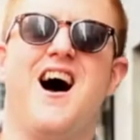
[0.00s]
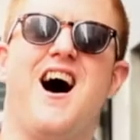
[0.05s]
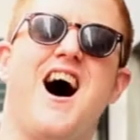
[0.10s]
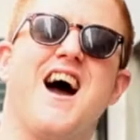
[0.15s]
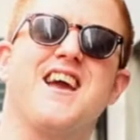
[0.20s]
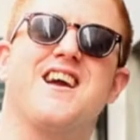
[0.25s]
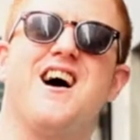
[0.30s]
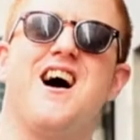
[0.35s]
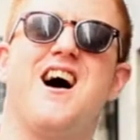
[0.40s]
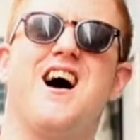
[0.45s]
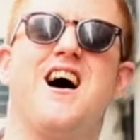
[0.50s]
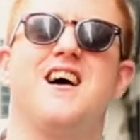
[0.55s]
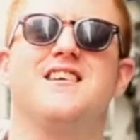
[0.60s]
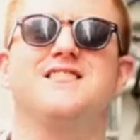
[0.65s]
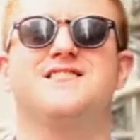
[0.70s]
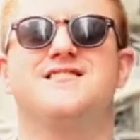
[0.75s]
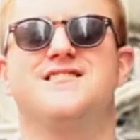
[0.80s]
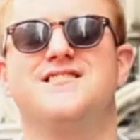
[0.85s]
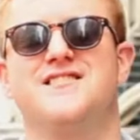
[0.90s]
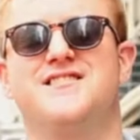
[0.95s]
Hi
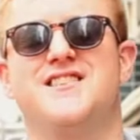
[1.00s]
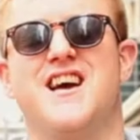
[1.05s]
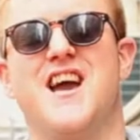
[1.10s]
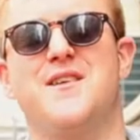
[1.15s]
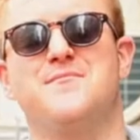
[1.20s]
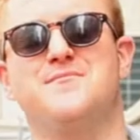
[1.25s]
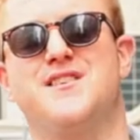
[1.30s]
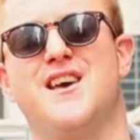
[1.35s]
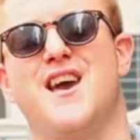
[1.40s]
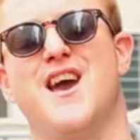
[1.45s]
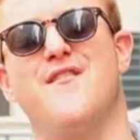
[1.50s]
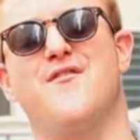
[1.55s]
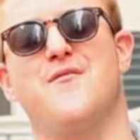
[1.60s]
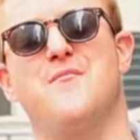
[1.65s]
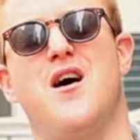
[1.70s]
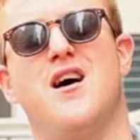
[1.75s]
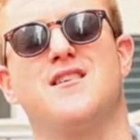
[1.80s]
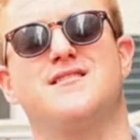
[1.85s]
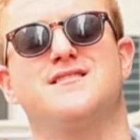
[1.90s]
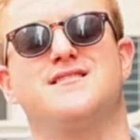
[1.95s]
guys, James here
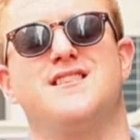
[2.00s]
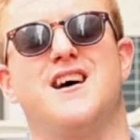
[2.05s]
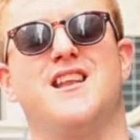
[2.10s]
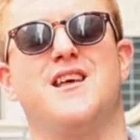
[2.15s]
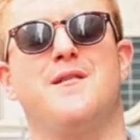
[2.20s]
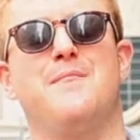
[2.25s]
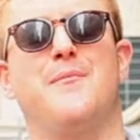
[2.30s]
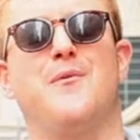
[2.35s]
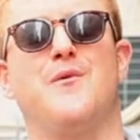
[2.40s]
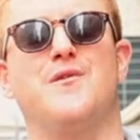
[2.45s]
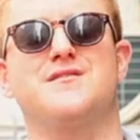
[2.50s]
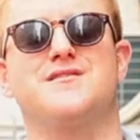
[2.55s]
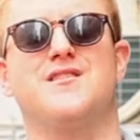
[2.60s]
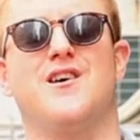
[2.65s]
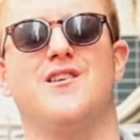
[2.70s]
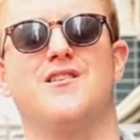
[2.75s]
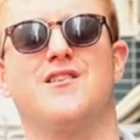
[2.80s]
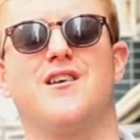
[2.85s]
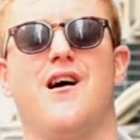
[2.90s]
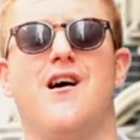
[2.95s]
from Artisan Imports
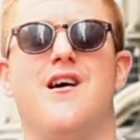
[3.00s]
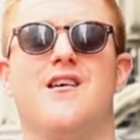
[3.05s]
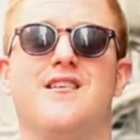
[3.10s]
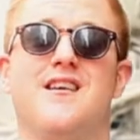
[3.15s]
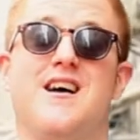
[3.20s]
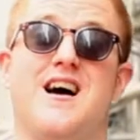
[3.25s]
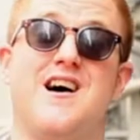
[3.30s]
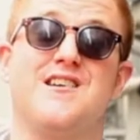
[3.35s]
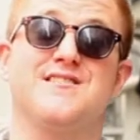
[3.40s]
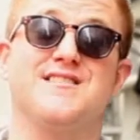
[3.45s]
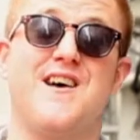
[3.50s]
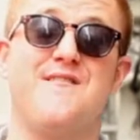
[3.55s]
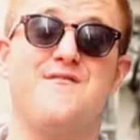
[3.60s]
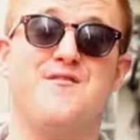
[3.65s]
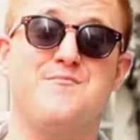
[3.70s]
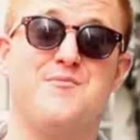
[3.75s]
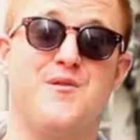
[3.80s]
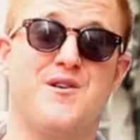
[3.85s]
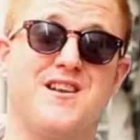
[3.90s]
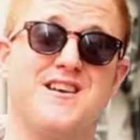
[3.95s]
Hong Kong. How's
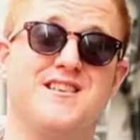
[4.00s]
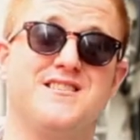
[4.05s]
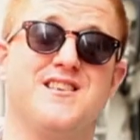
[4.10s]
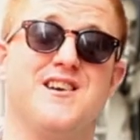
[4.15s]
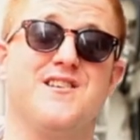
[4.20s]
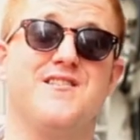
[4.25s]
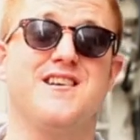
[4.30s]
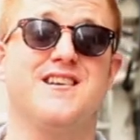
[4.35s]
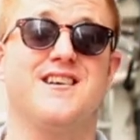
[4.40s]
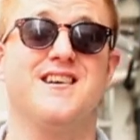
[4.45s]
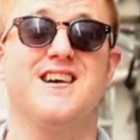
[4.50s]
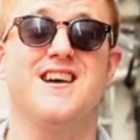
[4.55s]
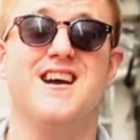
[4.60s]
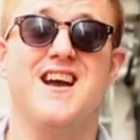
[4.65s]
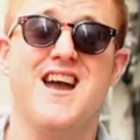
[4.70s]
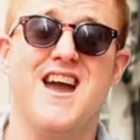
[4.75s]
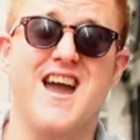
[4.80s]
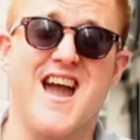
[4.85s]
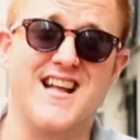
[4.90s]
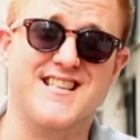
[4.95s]
everybody doing?
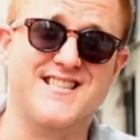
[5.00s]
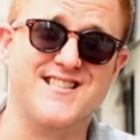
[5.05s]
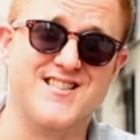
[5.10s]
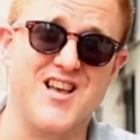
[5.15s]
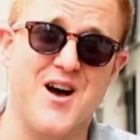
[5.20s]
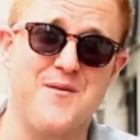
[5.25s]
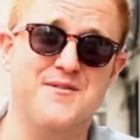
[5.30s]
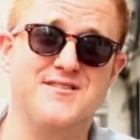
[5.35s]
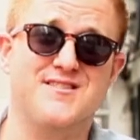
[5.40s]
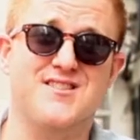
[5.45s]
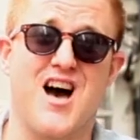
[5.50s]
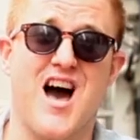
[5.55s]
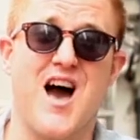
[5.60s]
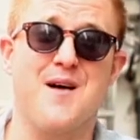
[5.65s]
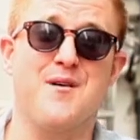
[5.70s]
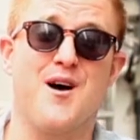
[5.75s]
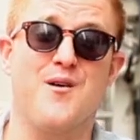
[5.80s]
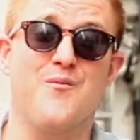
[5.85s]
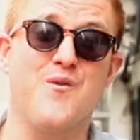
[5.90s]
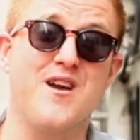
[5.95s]
It's
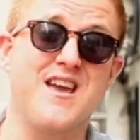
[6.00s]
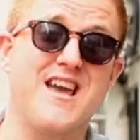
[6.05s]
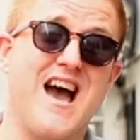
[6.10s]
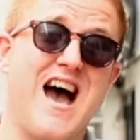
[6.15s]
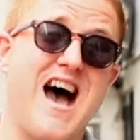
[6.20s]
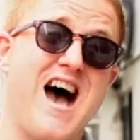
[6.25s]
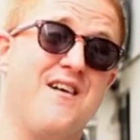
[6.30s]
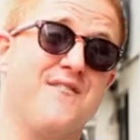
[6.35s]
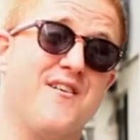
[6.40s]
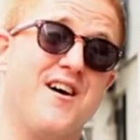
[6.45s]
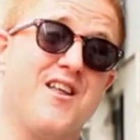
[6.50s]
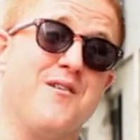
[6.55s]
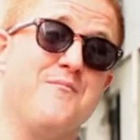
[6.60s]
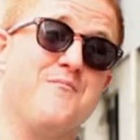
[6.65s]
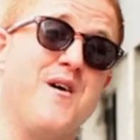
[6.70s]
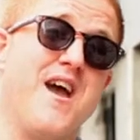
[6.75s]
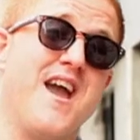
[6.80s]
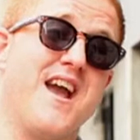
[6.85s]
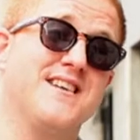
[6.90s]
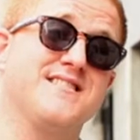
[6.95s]
summertime and we have an
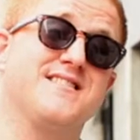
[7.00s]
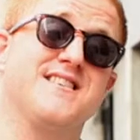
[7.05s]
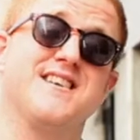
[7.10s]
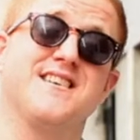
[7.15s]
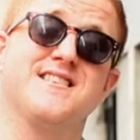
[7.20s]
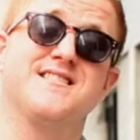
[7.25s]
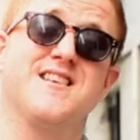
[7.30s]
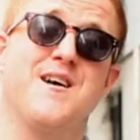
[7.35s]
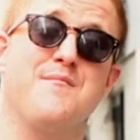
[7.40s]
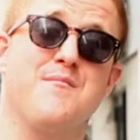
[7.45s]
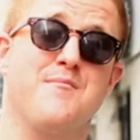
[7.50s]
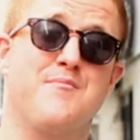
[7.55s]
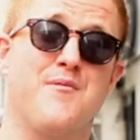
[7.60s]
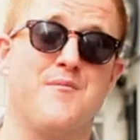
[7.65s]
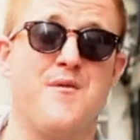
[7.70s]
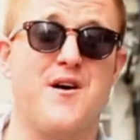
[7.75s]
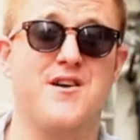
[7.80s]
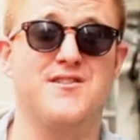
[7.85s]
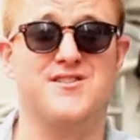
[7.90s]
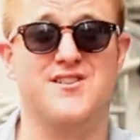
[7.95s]
amazing summer
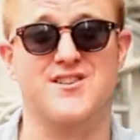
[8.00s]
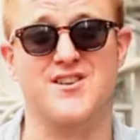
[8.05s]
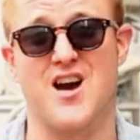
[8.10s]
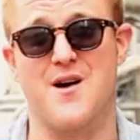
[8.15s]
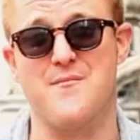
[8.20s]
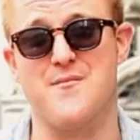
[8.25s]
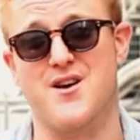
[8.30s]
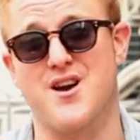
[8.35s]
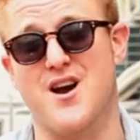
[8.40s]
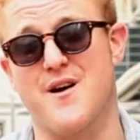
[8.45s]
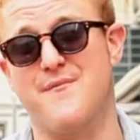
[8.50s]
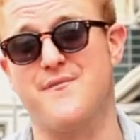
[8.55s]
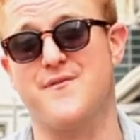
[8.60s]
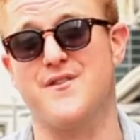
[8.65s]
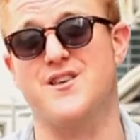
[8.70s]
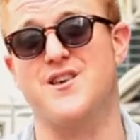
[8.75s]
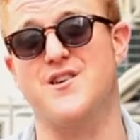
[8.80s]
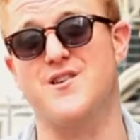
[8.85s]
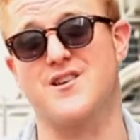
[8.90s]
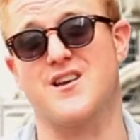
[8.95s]
promotion coming up
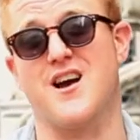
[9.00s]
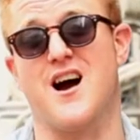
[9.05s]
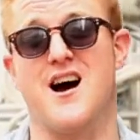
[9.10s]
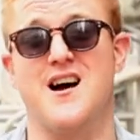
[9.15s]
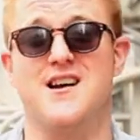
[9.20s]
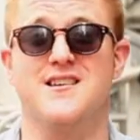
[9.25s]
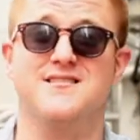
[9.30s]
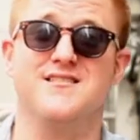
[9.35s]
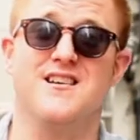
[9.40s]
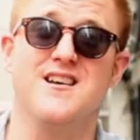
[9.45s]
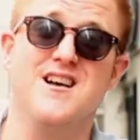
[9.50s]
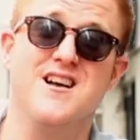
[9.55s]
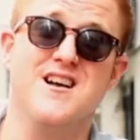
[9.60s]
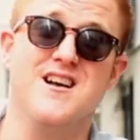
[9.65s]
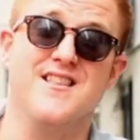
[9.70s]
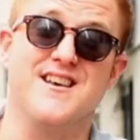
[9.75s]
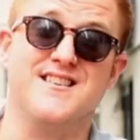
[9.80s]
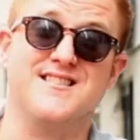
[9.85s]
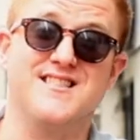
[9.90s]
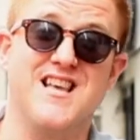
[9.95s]
for you guys.
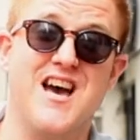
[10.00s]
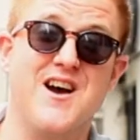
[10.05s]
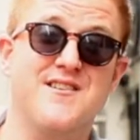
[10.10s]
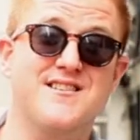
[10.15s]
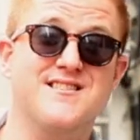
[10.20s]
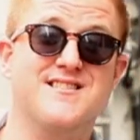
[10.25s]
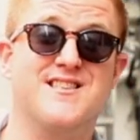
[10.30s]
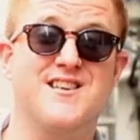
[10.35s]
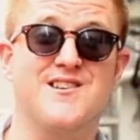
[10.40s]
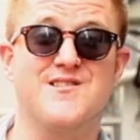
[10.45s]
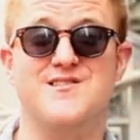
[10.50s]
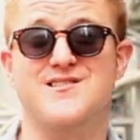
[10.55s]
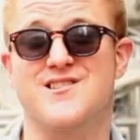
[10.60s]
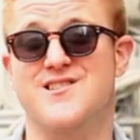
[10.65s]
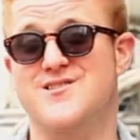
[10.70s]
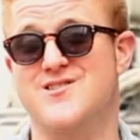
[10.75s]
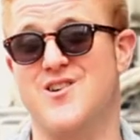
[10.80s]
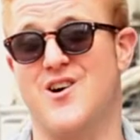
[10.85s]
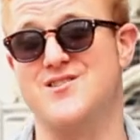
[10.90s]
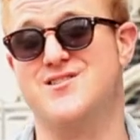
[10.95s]
There's no excuse
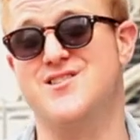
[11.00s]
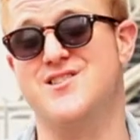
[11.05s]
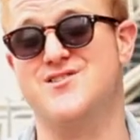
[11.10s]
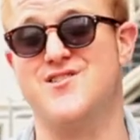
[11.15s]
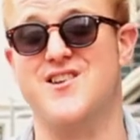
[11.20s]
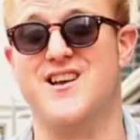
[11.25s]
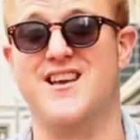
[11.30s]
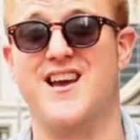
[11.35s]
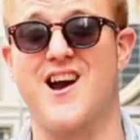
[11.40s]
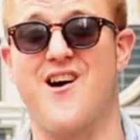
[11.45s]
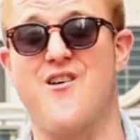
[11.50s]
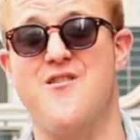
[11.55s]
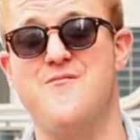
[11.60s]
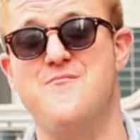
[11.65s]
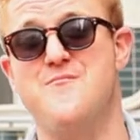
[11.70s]
not to drink our